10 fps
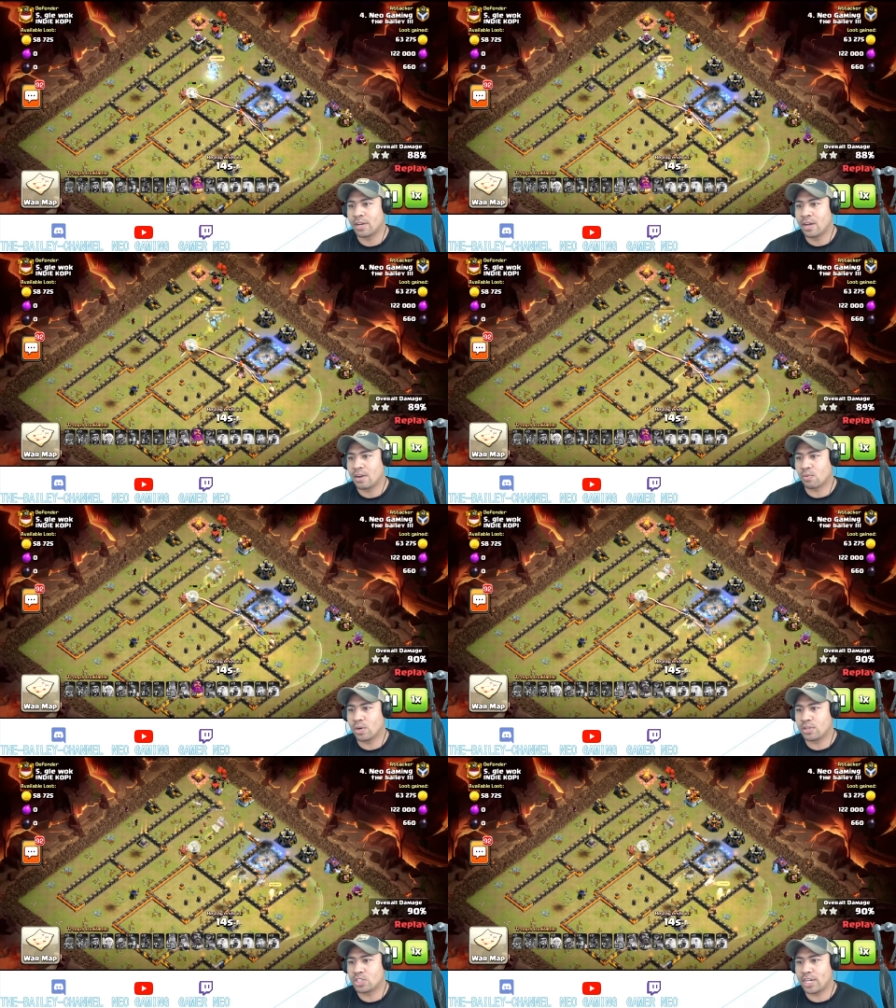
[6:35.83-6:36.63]

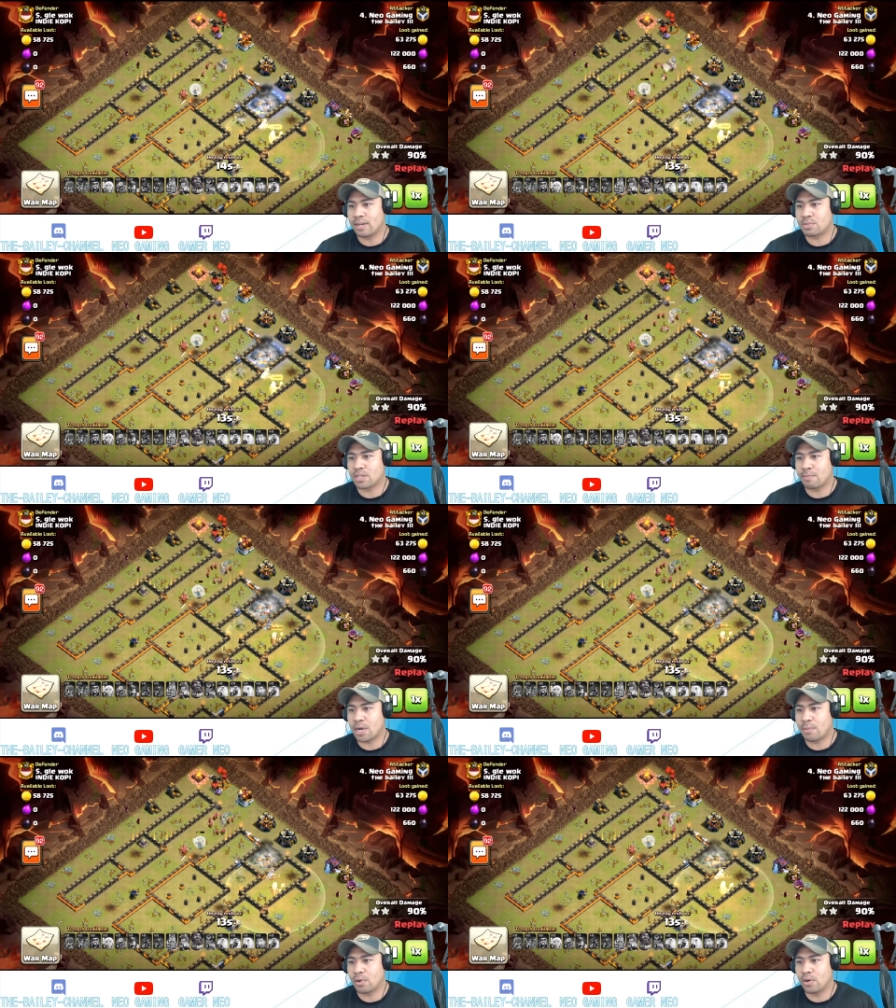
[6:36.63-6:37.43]
Royal Champ's going to
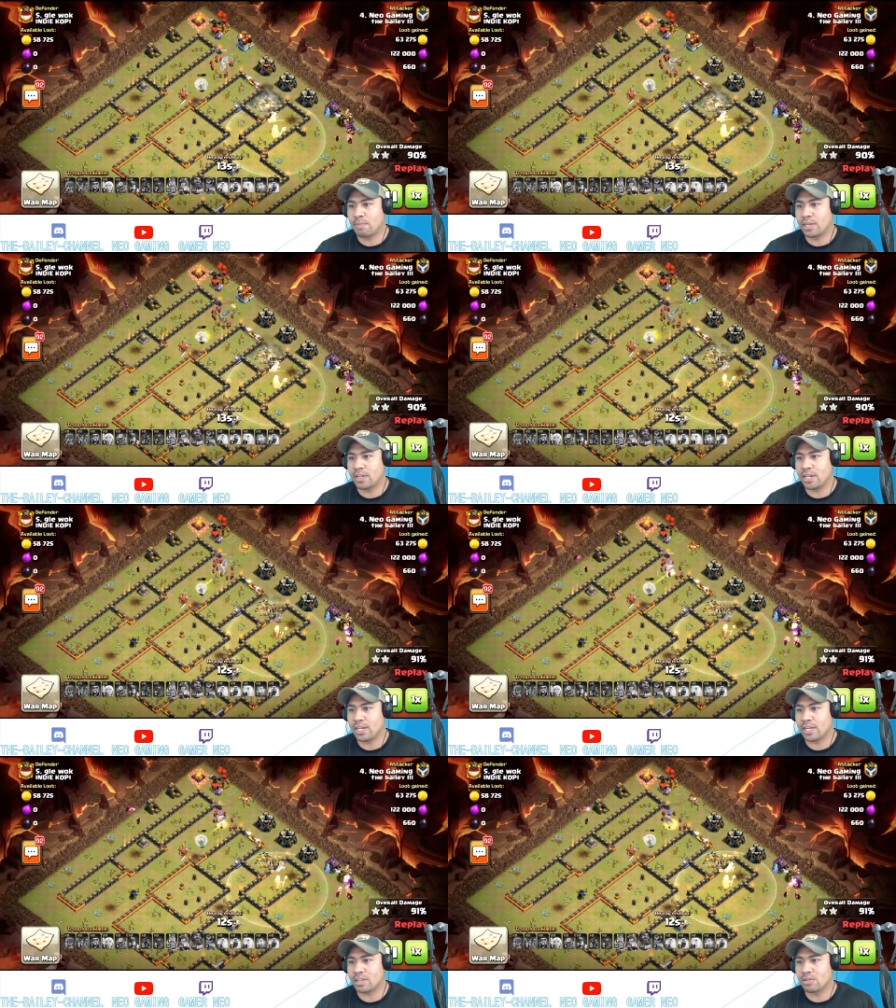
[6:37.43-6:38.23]
pop her ability to
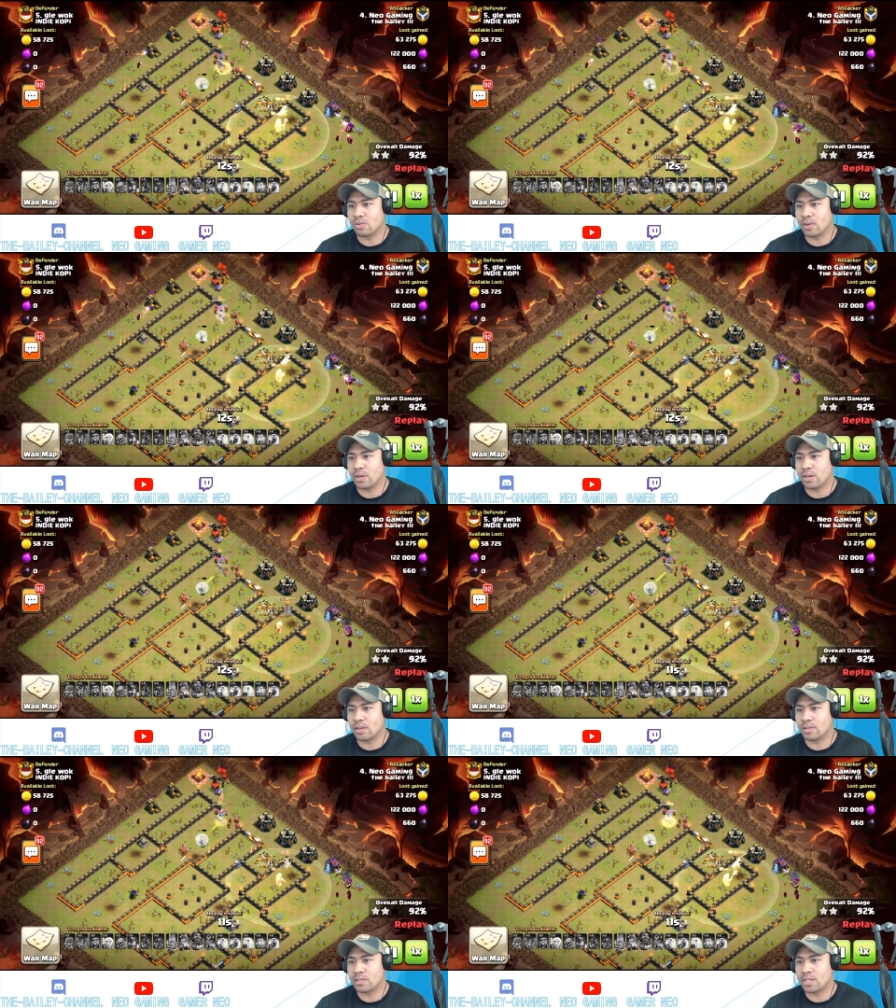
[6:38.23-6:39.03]
get through
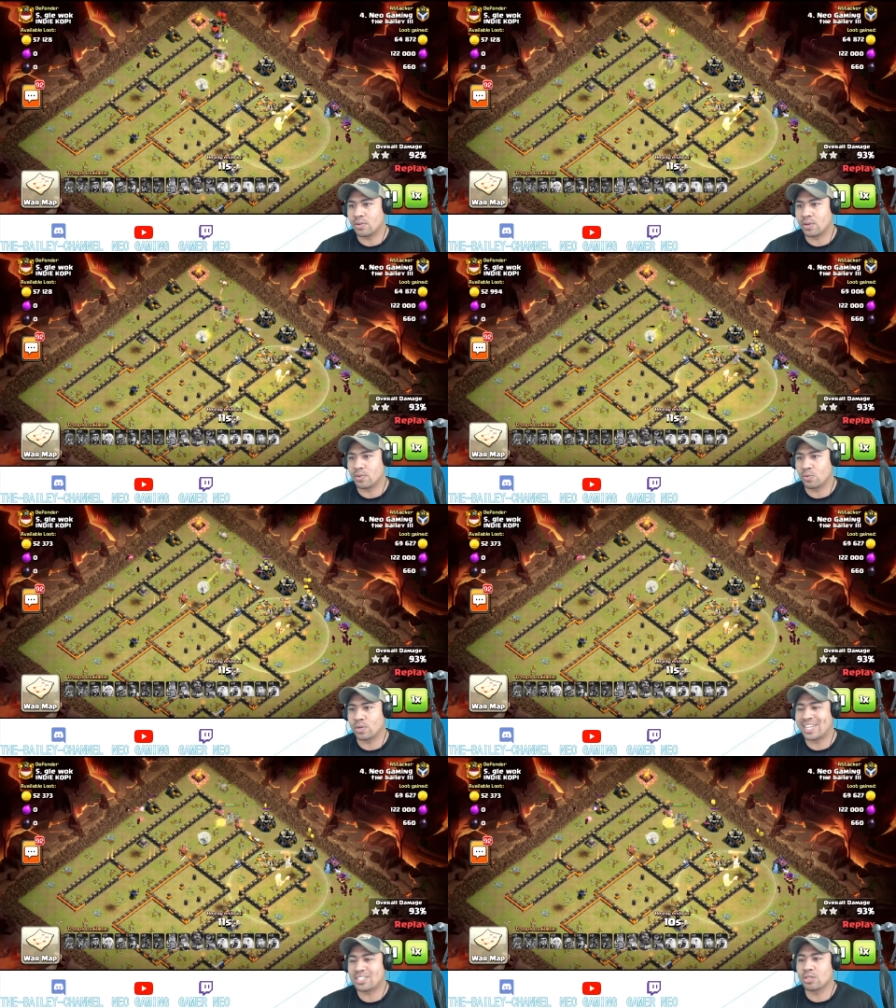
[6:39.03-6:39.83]

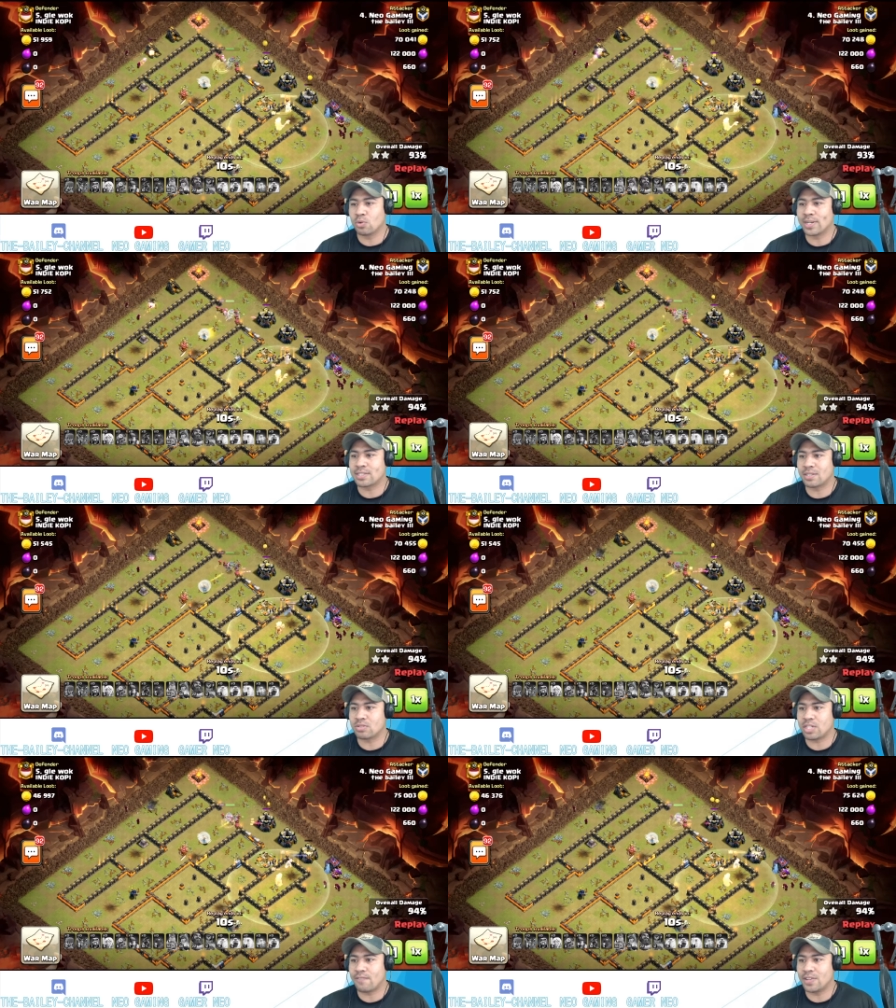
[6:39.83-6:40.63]
the rest of those
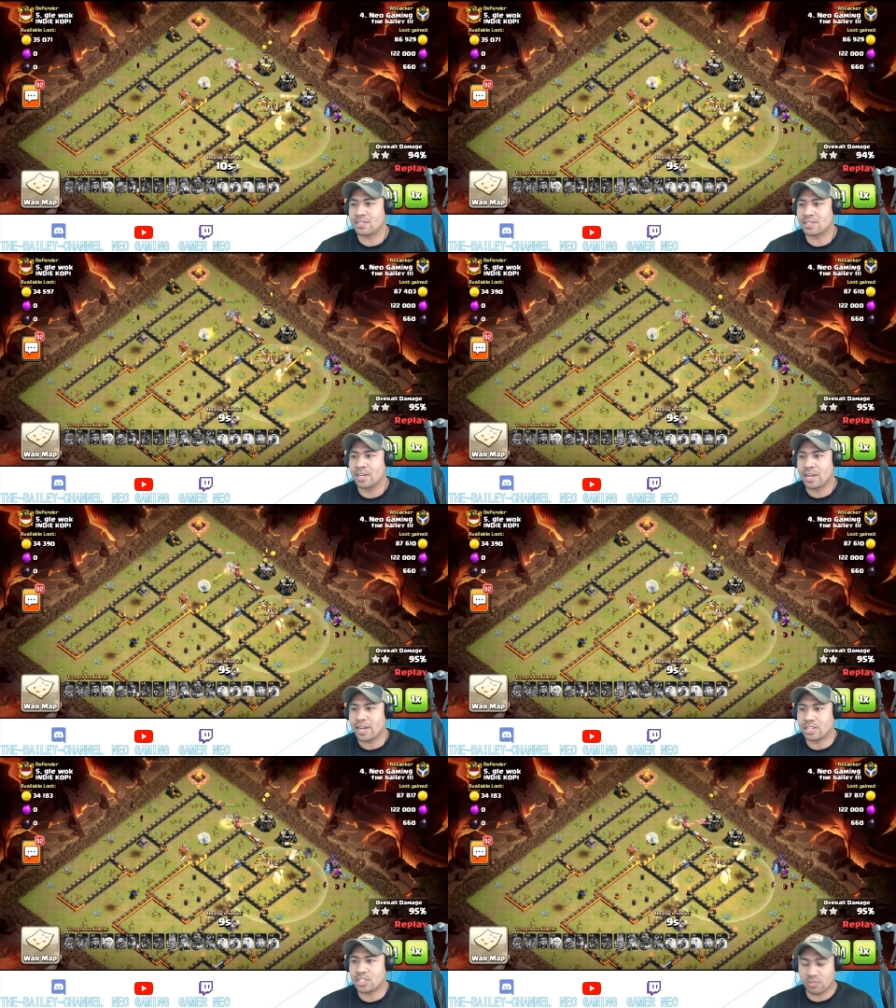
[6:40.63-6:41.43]
defenses,
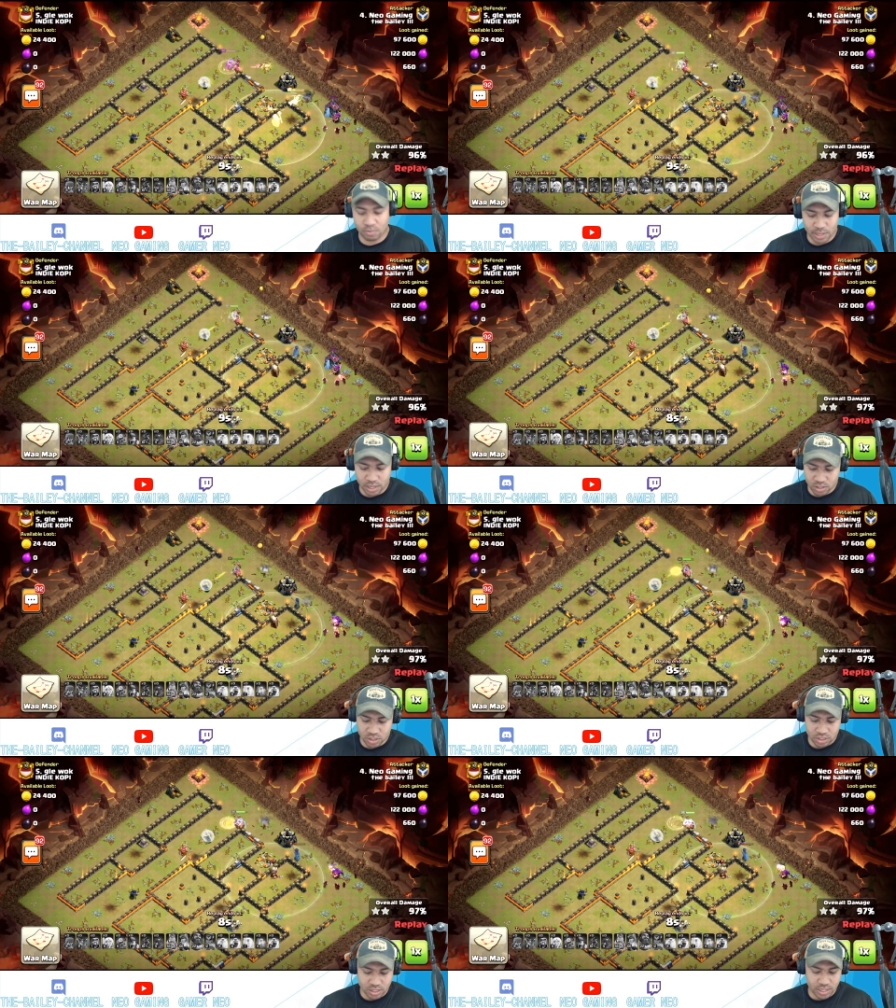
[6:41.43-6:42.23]
and just from here it's
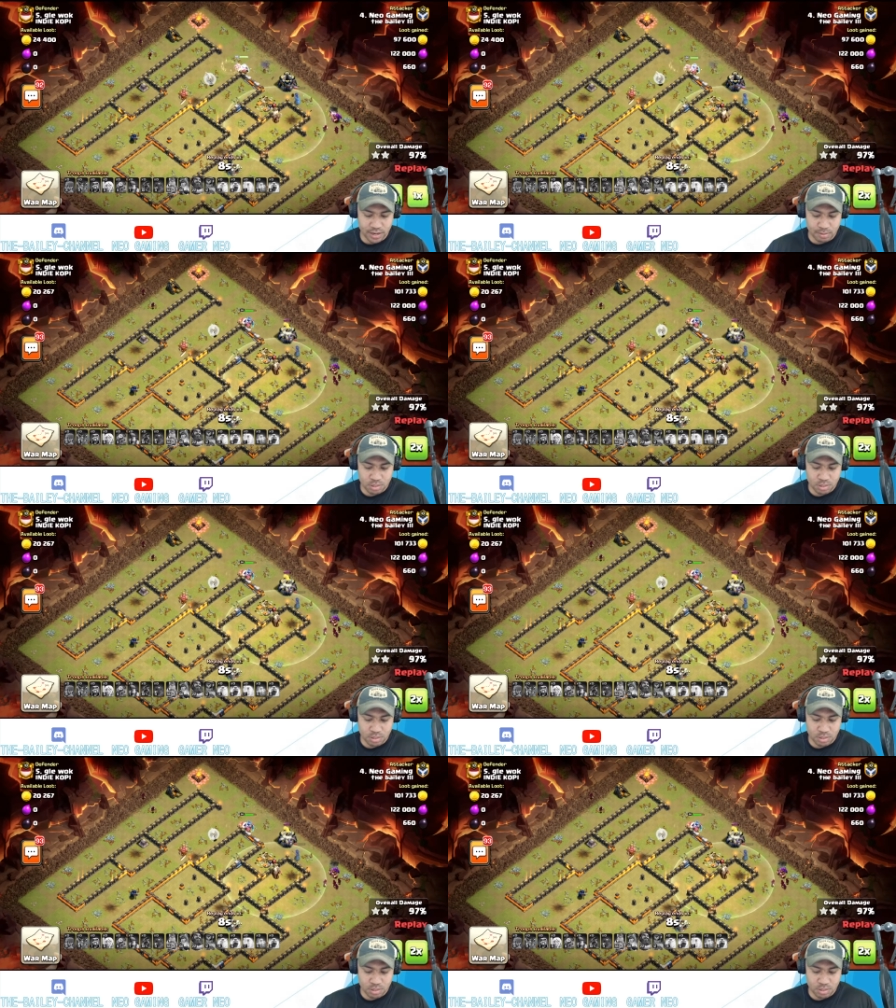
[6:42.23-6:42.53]
just clean up.